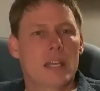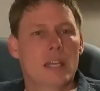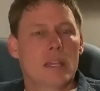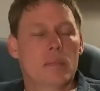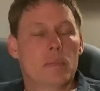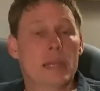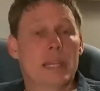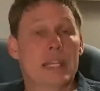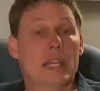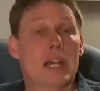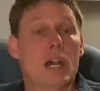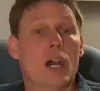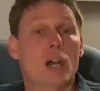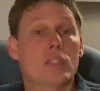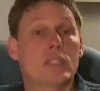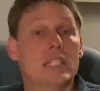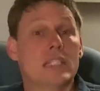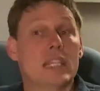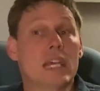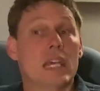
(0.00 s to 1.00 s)

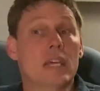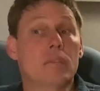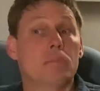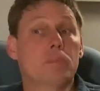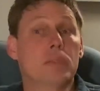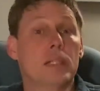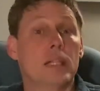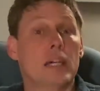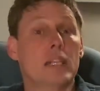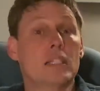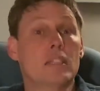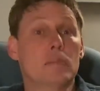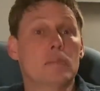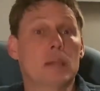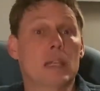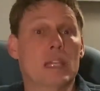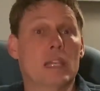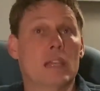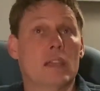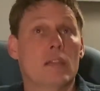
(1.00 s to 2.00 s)
because it's unplugged
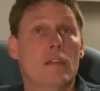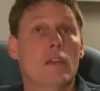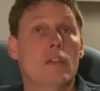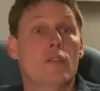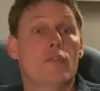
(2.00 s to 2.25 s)
me